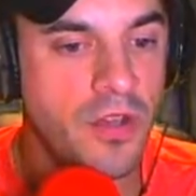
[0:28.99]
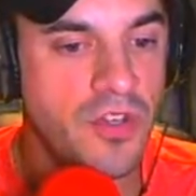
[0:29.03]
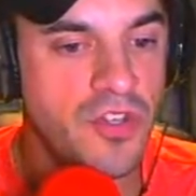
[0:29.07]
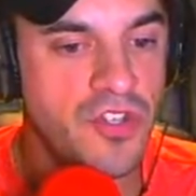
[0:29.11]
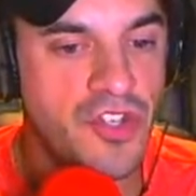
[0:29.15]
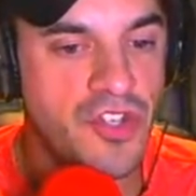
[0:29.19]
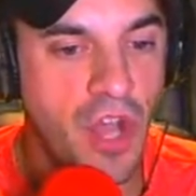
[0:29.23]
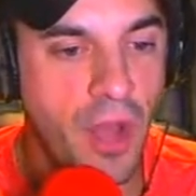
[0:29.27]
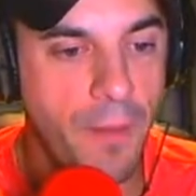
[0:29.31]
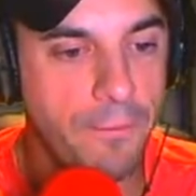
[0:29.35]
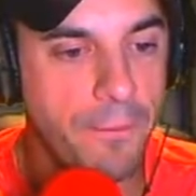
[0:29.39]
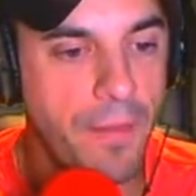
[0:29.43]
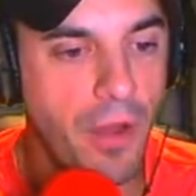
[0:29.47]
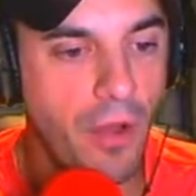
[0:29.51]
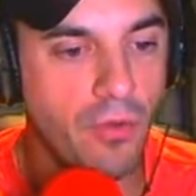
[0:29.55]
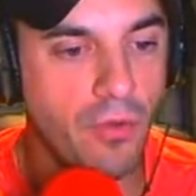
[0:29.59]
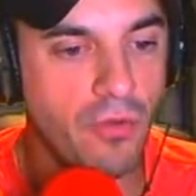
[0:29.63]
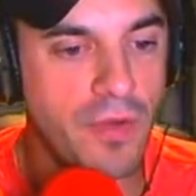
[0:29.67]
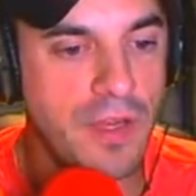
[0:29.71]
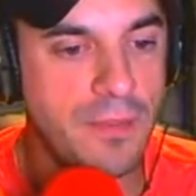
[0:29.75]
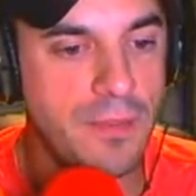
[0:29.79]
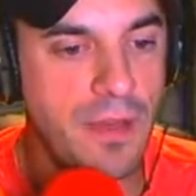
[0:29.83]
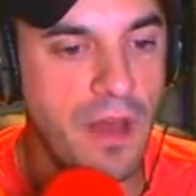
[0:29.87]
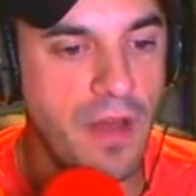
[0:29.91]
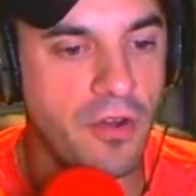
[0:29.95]
Jumbo
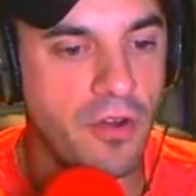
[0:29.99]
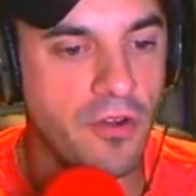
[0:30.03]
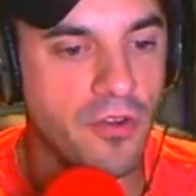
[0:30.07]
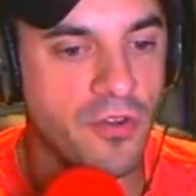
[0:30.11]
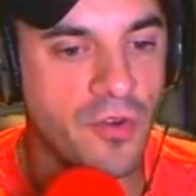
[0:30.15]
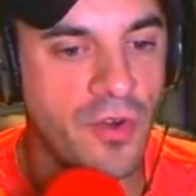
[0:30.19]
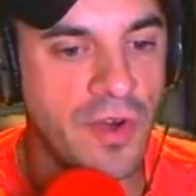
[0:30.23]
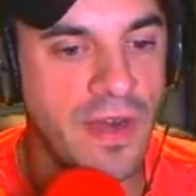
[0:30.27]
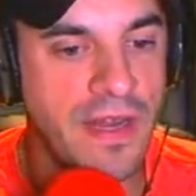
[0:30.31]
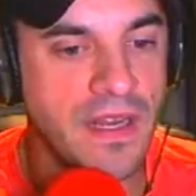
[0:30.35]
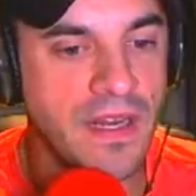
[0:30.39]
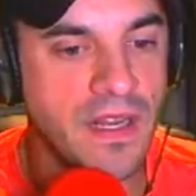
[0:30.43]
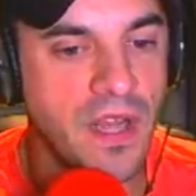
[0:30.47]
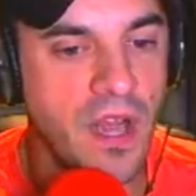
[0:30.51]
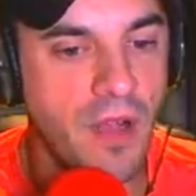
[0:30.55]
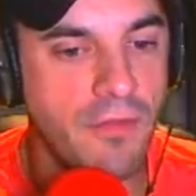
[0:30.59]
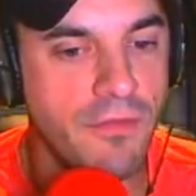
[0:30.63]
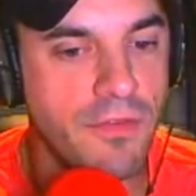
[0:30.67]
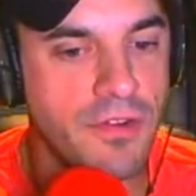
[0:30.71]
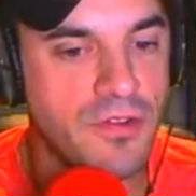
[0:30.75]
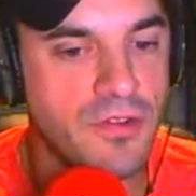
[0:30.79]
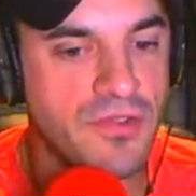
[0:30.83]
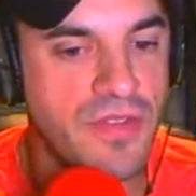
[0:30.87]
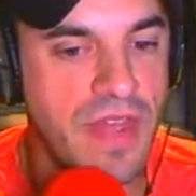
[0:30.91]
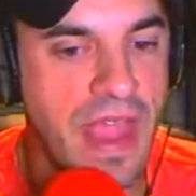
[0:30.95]
rebound, great
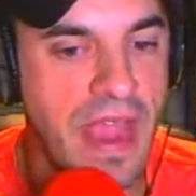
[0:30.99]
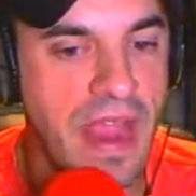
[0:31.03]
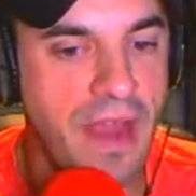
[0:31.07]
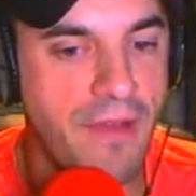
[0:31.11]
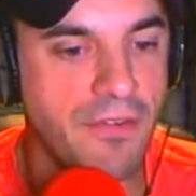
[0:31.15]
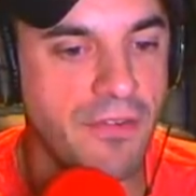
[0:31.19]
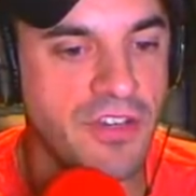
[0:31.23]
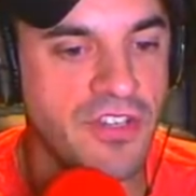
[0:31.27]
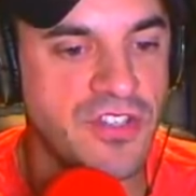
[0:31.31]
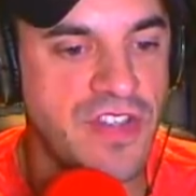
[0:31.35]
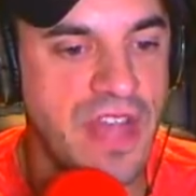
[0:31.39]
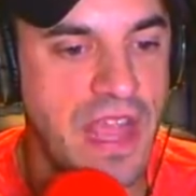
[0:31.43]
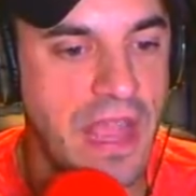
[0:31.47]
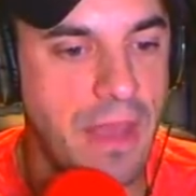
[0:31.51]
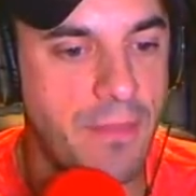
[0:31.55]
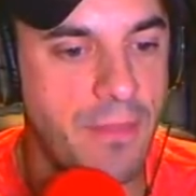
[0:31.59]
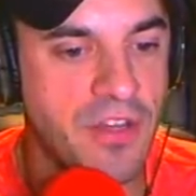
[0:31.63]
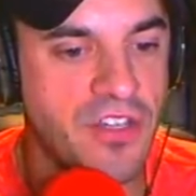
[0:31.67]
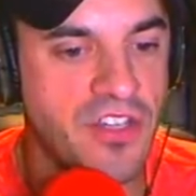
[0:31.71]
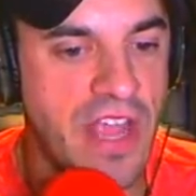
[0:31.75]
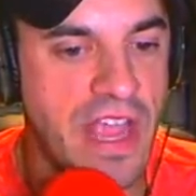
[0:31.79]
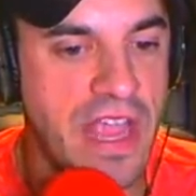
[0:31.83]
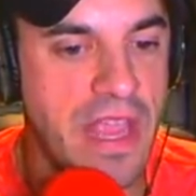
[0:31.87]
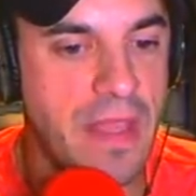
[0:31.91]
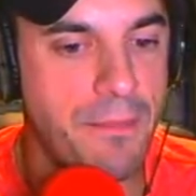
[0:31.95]
coverage with average
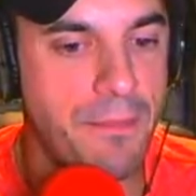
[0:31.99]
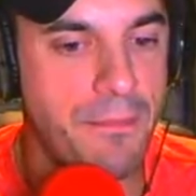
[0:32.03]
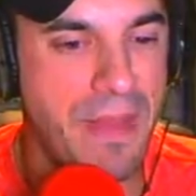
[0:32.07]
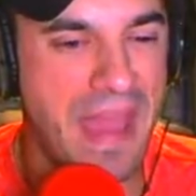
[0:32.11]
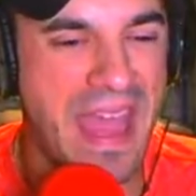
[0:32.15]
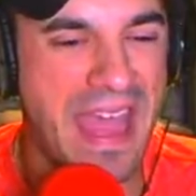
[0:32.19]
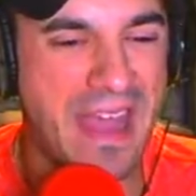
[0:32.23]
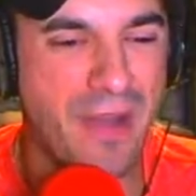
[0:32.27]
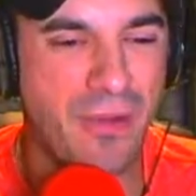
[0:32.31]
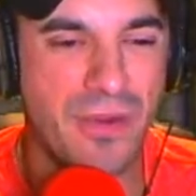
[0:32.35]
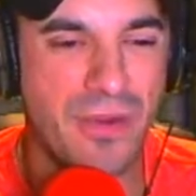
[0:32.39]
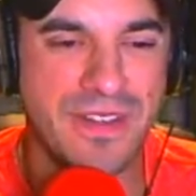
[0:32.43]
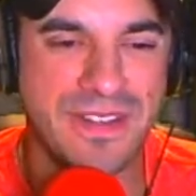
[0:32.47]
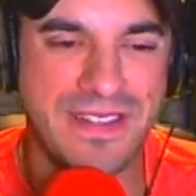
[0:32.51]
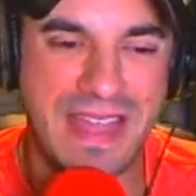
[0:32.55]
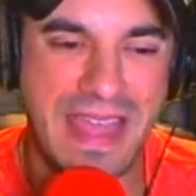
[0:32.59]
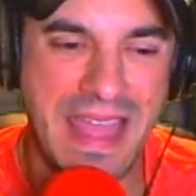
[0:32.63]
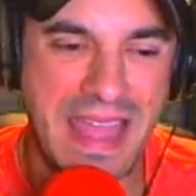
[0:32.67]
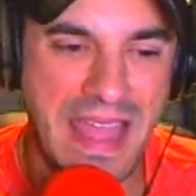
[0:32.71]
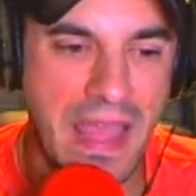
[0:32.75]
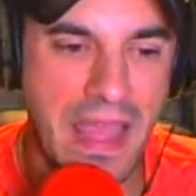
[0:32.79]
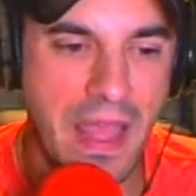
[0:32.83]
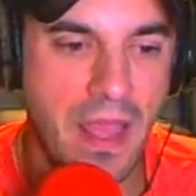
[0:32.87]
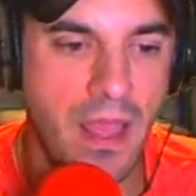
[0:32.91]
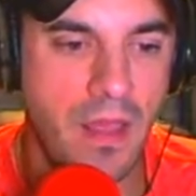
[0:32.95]
damage, aim backwards.
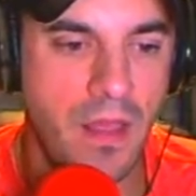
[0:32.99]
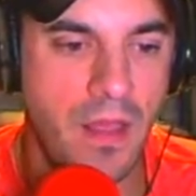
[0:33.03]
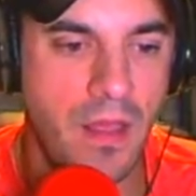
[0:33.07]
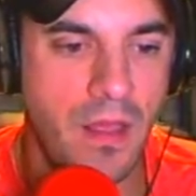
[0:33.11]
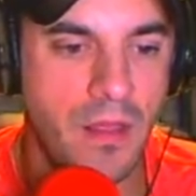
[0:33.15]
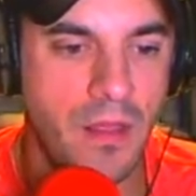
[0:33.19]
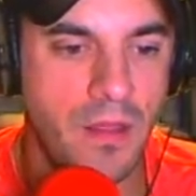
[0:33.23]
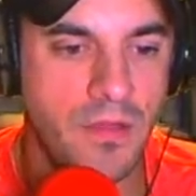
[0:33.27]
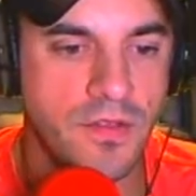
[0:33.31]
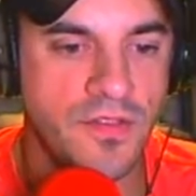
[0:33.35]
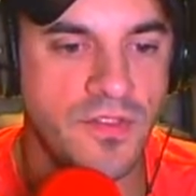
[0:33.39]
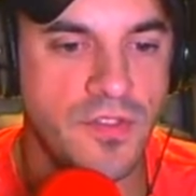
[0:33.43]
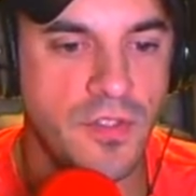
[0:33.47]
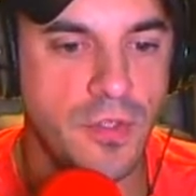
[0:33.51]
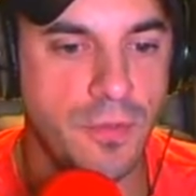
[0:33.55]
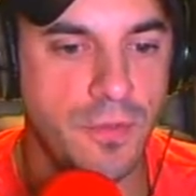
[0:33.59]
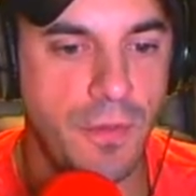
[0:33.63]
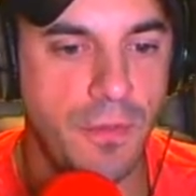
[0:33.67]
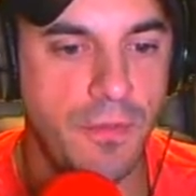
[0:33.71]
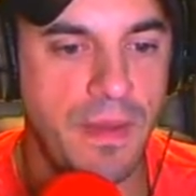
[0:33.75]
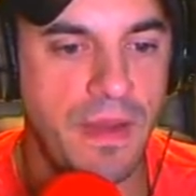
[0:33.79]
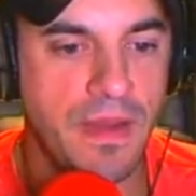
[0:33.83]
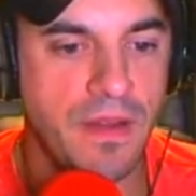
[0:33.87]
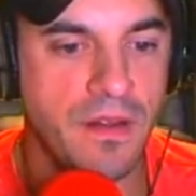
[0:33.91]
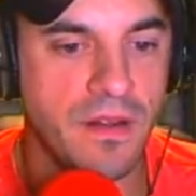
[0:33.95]
Eh.
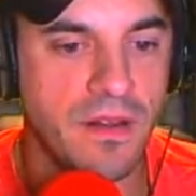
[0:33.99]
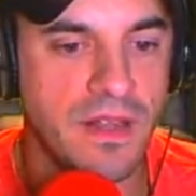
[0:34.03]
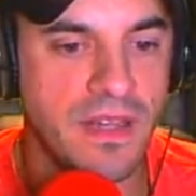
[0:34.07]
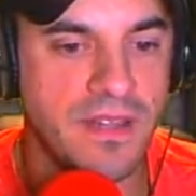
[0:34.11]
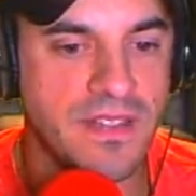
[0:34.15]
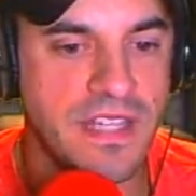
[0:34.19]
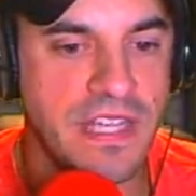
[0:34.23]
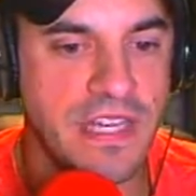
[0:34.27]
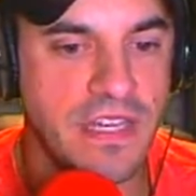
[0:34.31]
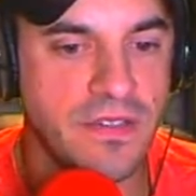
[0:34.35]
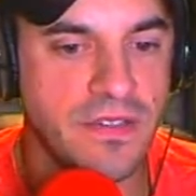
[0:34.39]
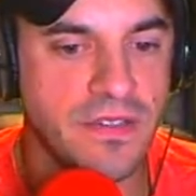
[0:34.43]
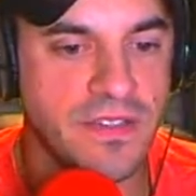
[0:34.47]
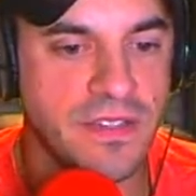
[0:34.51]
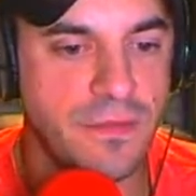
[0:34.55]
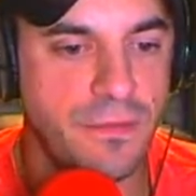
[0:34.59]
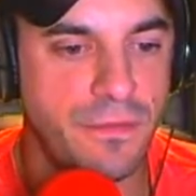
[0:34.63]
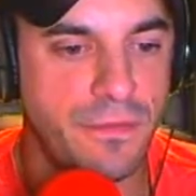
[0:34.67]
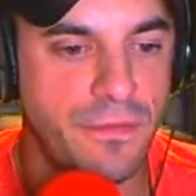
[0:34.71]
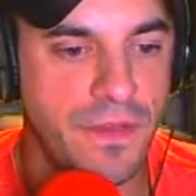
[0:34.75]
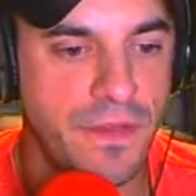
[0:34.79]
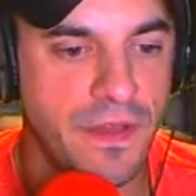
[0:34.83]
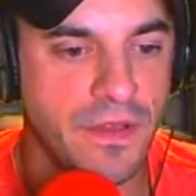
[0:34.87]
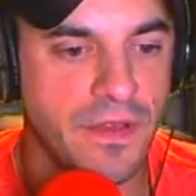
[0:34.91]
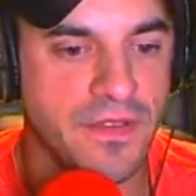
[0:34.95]
Super meter continuously
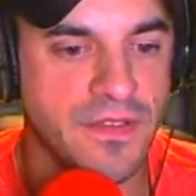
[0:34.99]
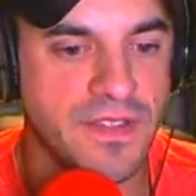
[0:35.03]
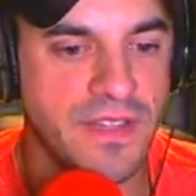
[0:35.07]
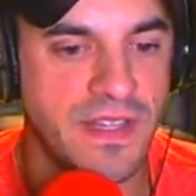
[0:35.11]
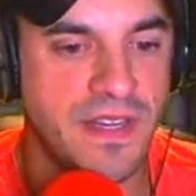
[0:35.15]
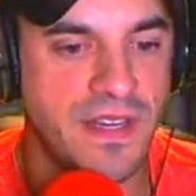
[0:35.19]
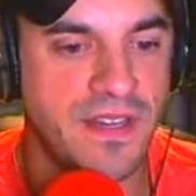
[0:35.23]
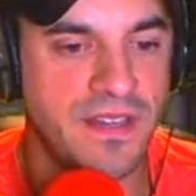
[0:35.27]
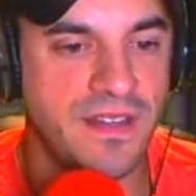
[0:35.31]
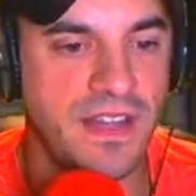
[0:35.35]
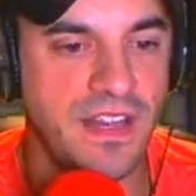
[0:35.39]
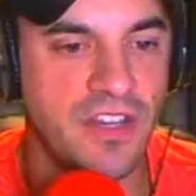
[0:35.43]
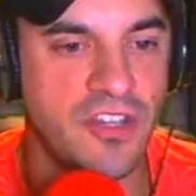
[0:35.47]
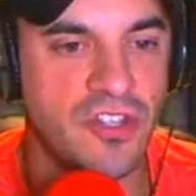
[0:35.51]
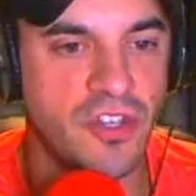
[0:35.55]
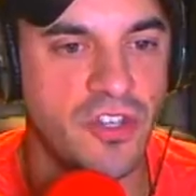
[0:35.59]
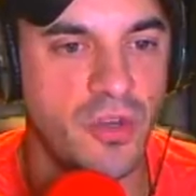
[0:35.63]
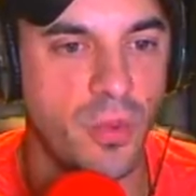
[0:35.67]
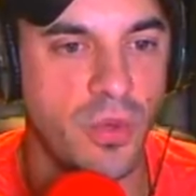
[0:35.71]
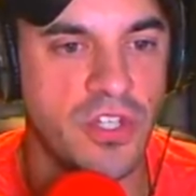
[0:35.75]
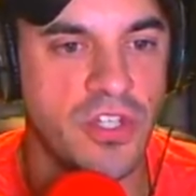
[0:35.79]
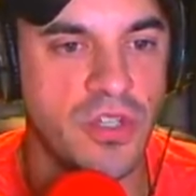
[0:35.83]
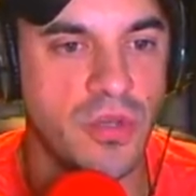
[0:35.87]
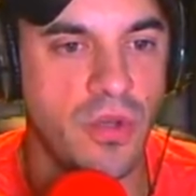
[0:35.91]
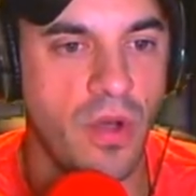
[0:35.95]
fills in addition
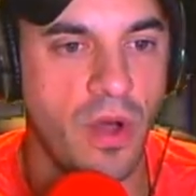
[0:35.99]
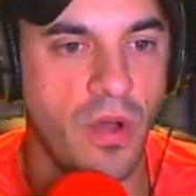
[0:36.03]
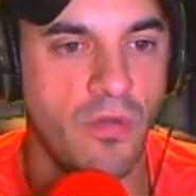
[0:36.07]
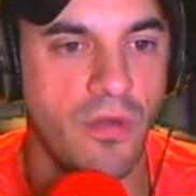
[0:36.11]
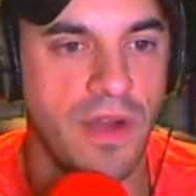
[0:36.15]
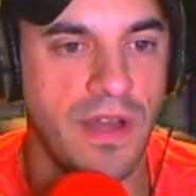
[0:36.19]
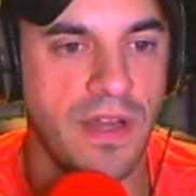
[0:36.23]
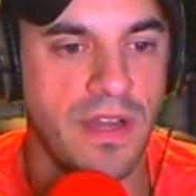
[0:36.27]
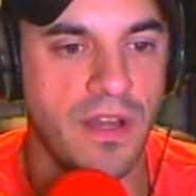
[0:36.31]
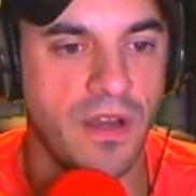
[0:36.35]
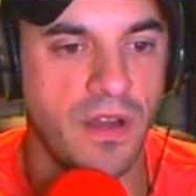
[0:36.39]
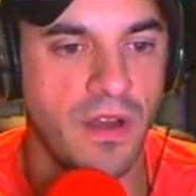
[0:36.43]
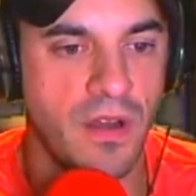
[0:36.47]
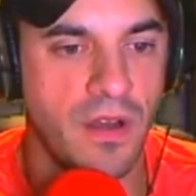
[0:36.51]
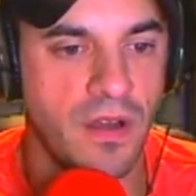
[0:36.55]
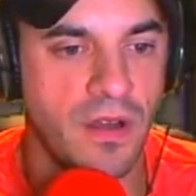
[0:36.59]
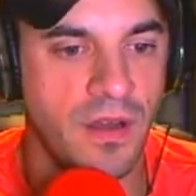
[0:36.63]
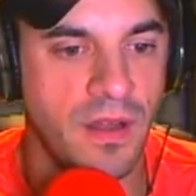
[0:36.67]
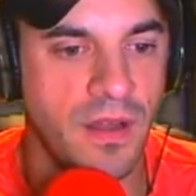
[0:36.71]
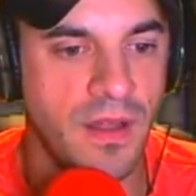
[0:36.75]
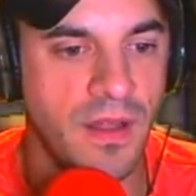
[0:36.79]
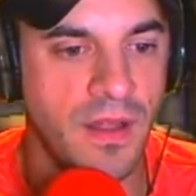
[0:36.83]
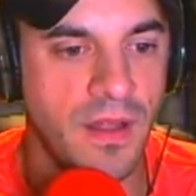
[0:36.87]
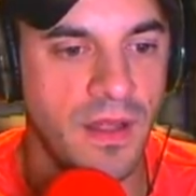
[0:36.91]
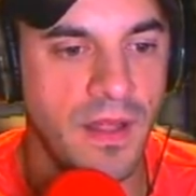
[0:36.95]
to what you already
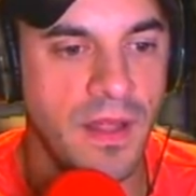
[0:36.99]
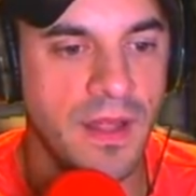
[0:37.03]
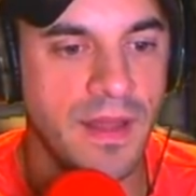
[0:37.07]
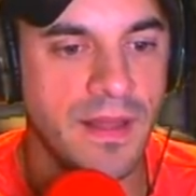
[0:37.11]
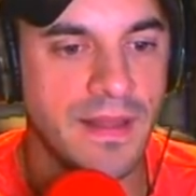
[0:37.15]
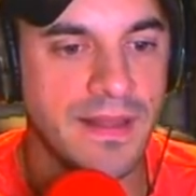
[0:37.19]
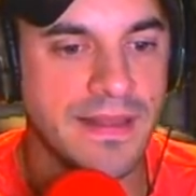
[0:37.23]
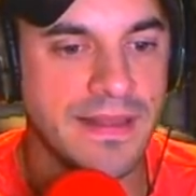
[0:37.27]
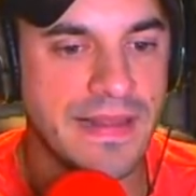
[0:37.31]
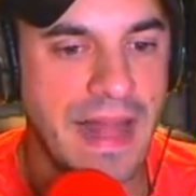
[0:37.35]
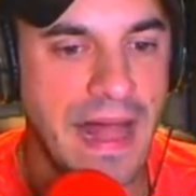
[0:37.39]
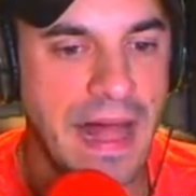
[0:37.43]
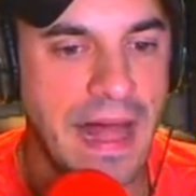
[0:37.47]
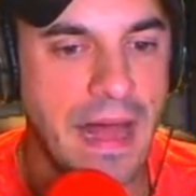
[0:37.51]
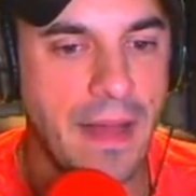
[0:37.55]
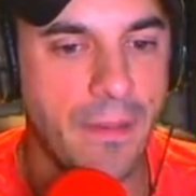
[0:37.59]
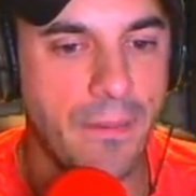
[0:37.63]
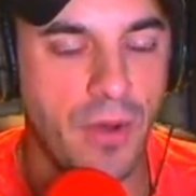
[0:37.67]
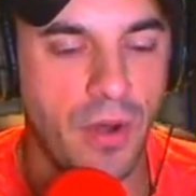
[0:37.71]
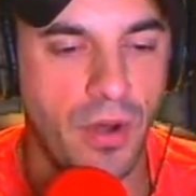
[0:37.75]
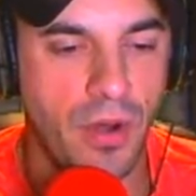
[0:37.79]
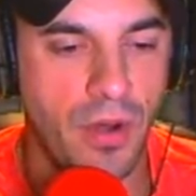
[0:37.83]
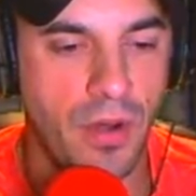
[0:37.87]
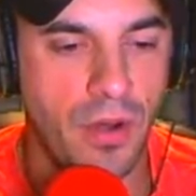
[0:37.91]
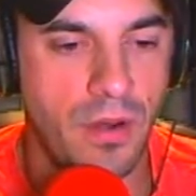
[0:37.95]
earn.
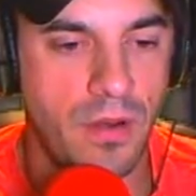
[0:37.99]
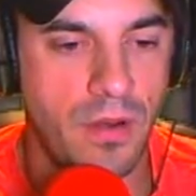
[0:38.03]
Lobber.